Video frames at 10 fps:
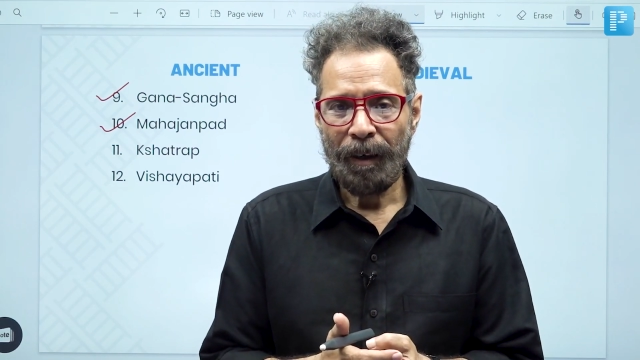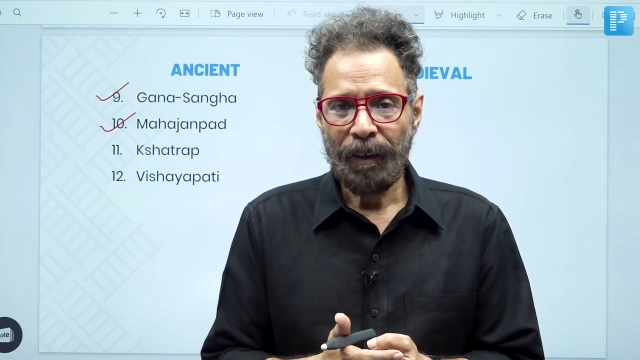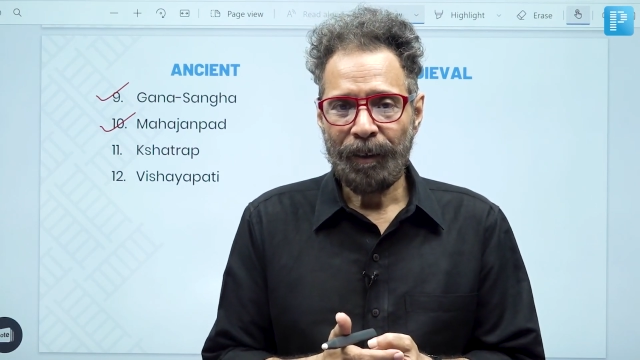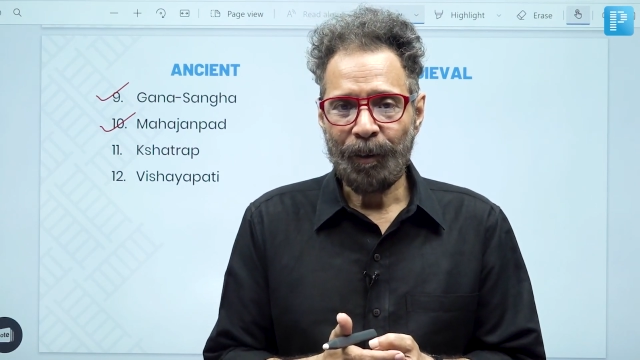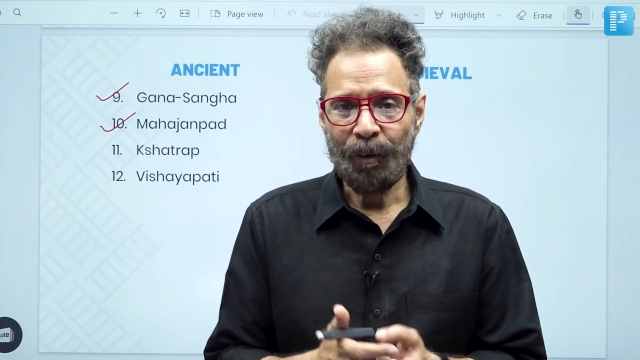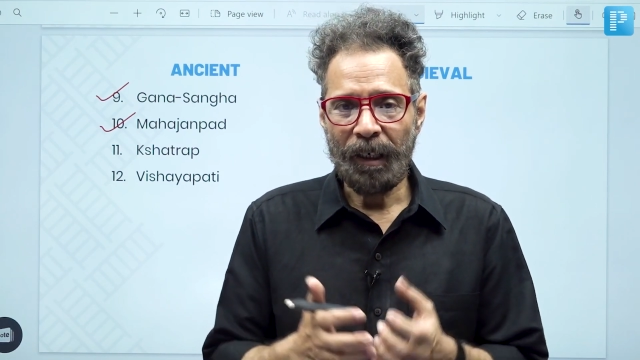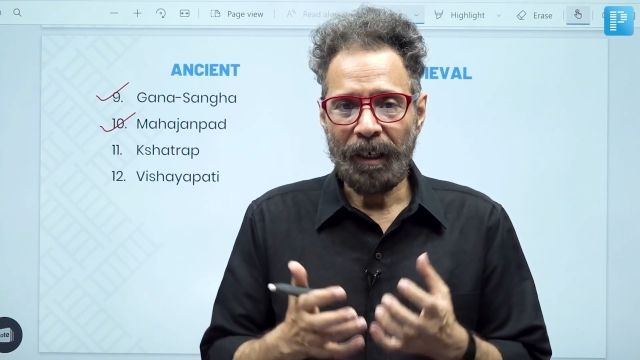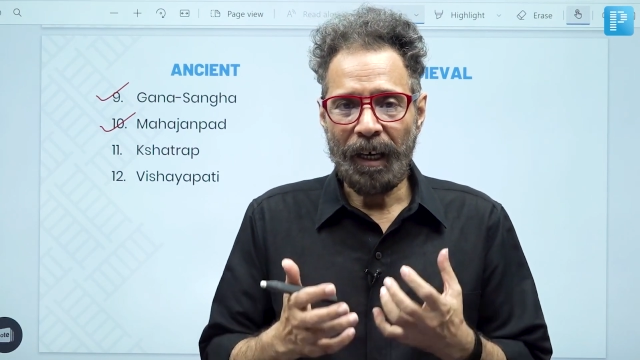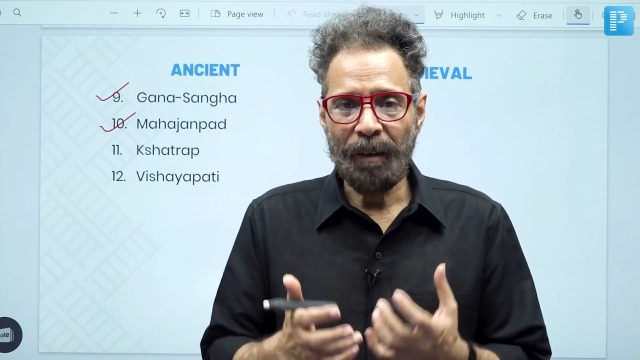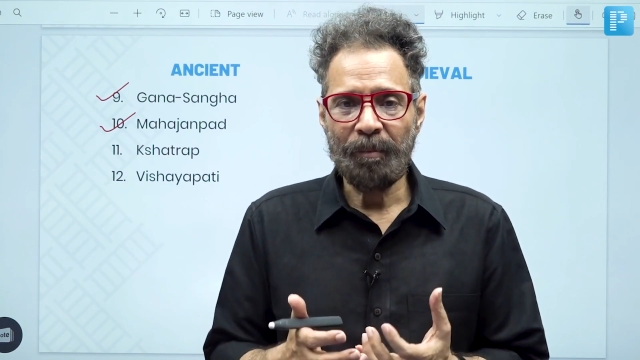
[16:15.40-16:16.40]
So here
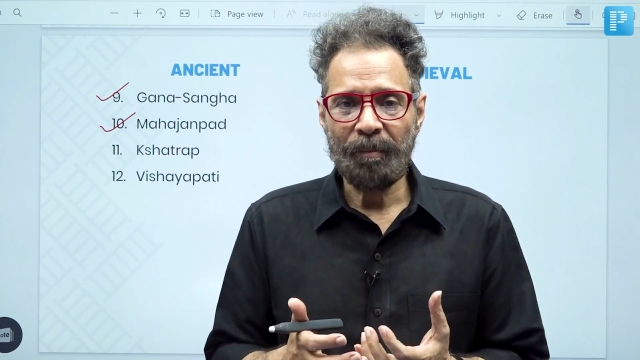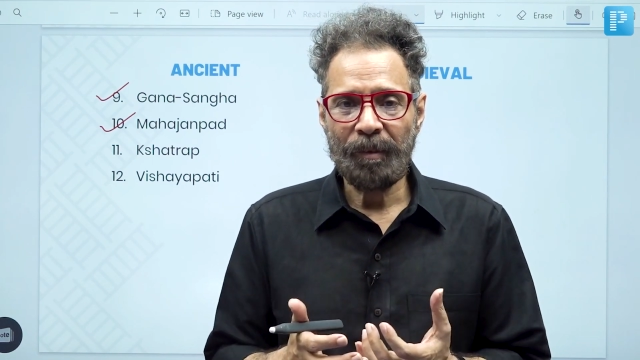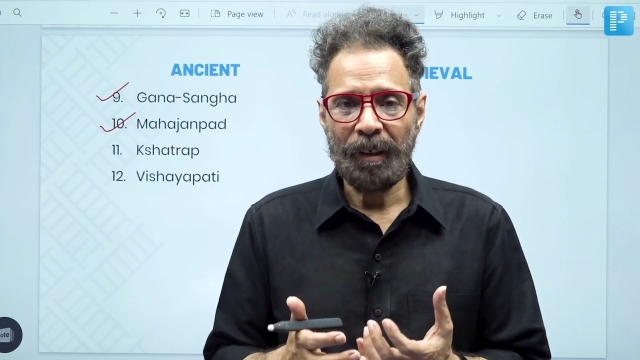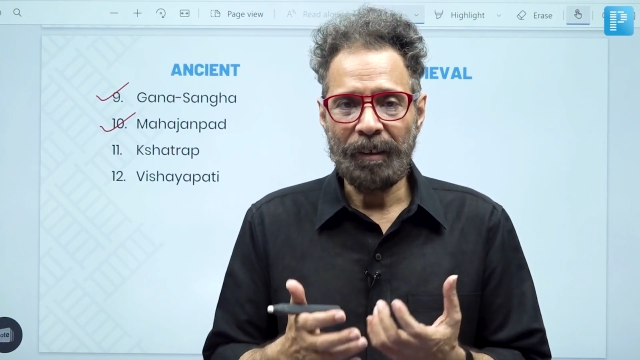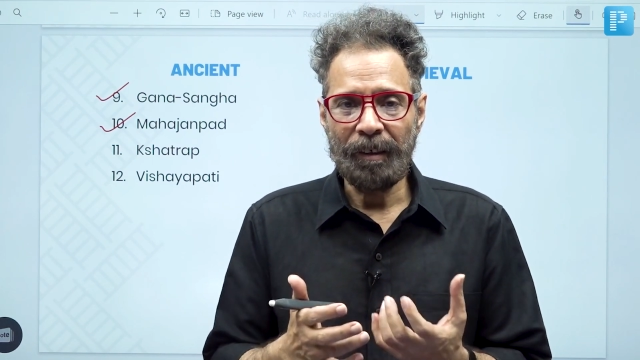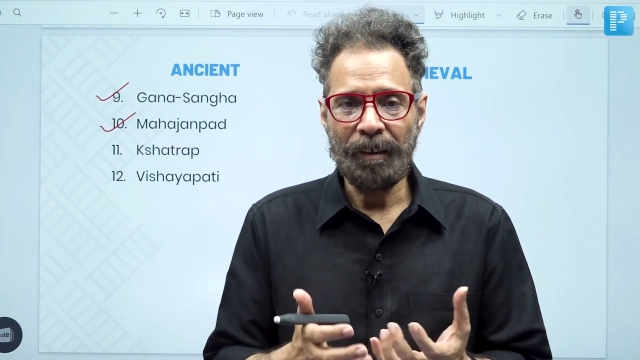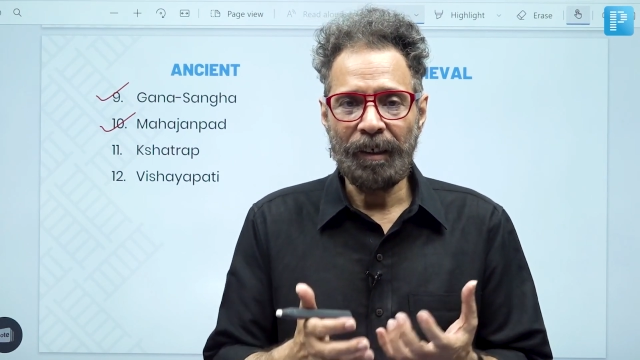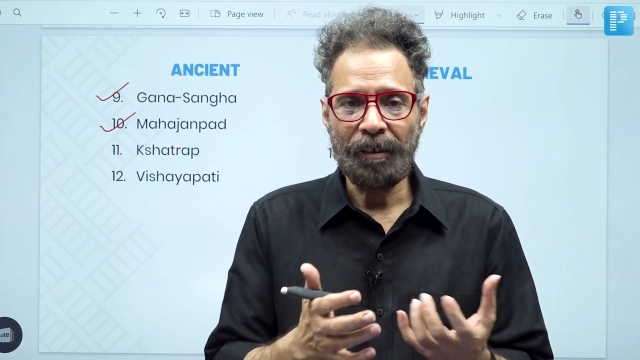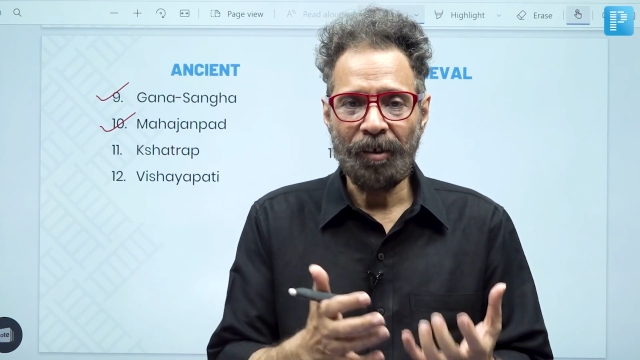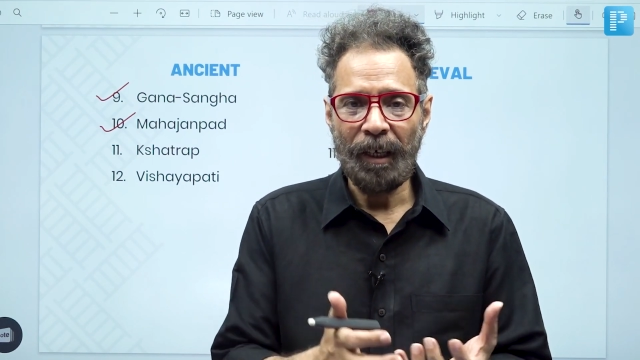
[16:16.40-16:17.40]
I am
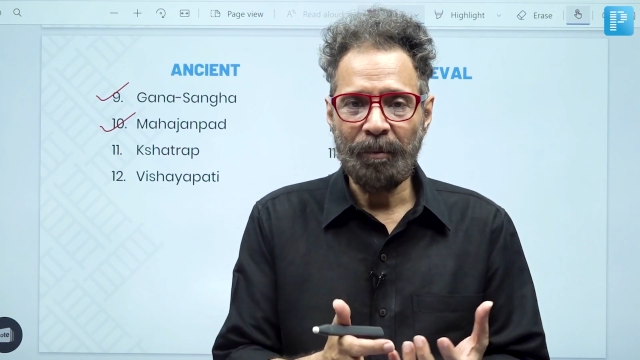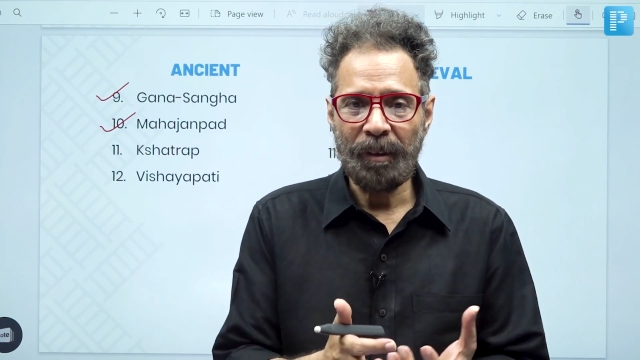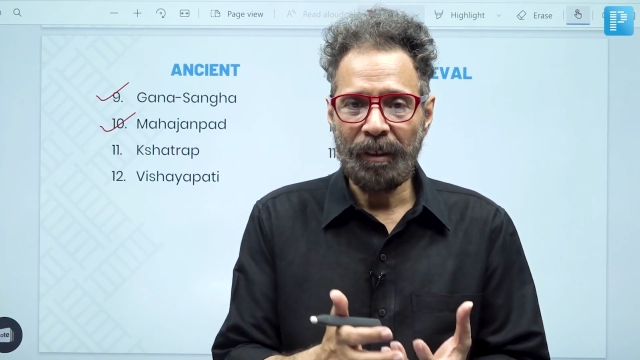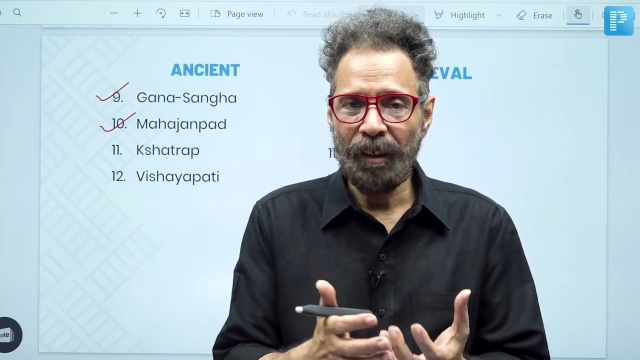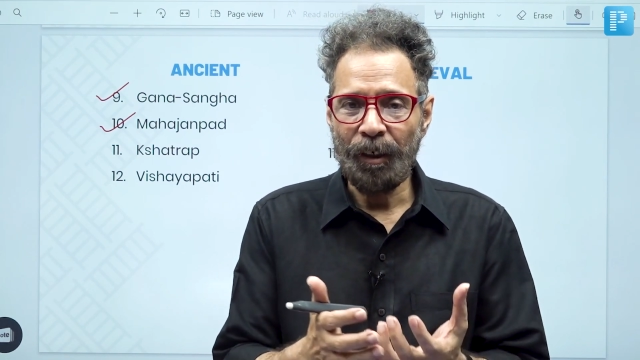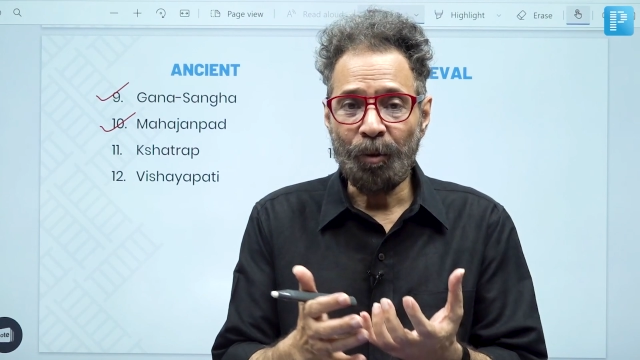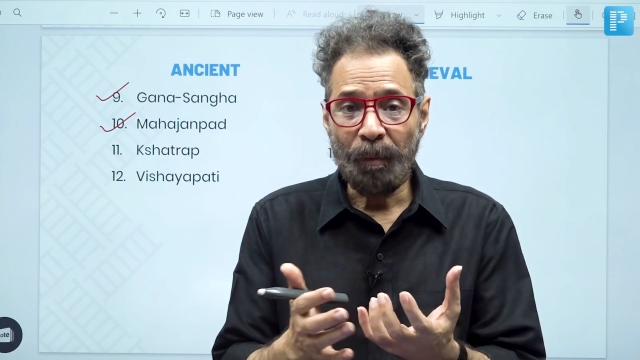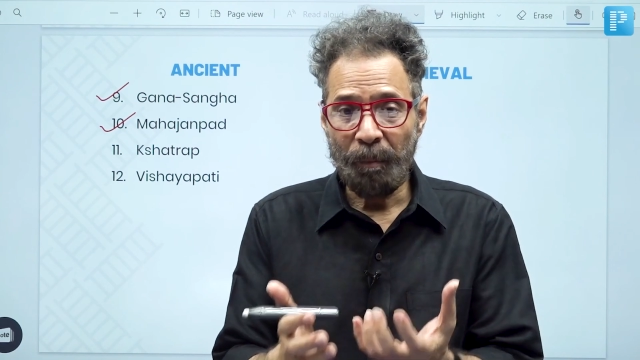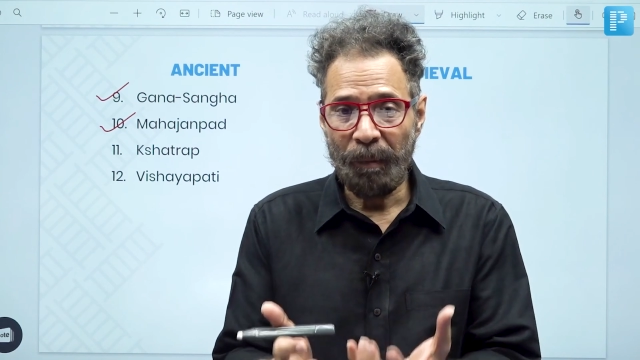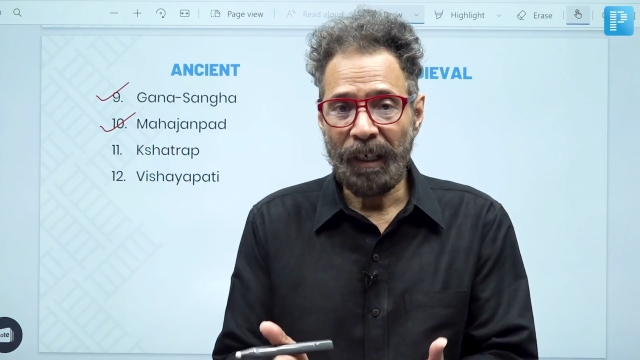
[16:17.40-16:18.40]
considering tribes as the
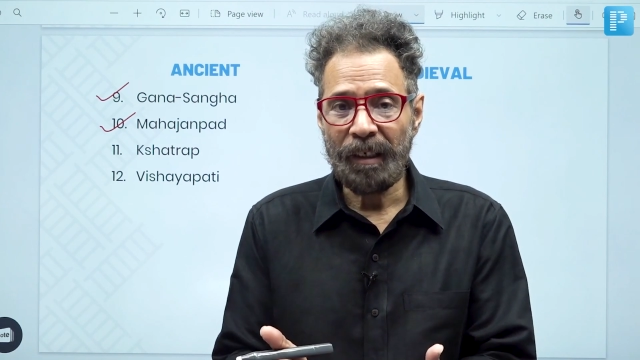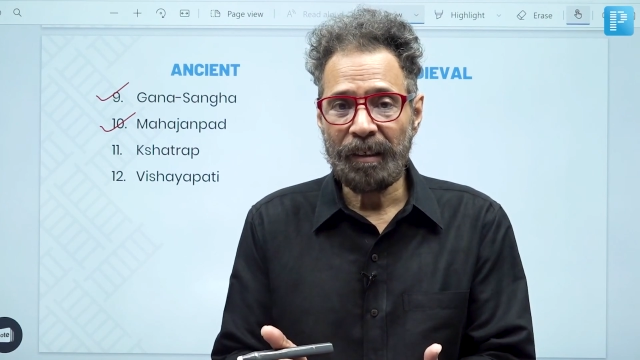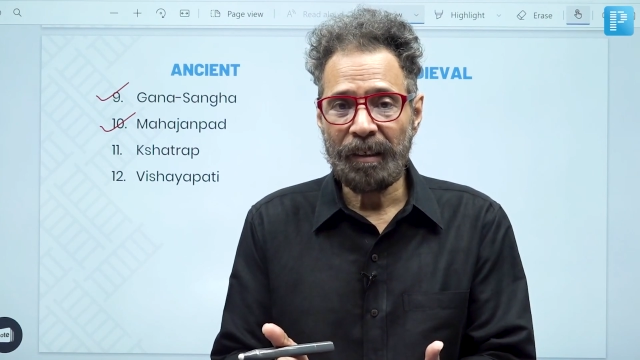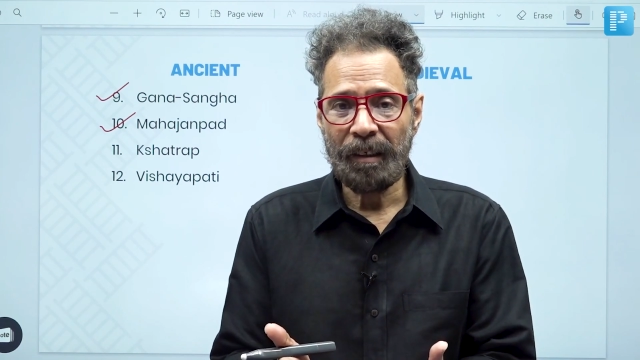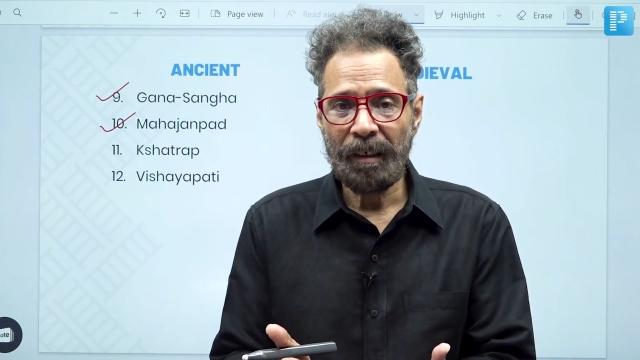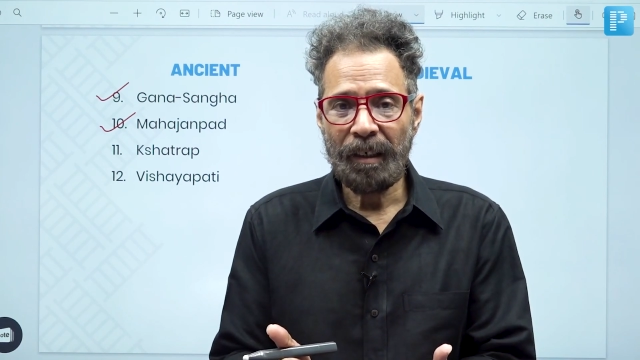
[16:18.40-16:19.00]
human beings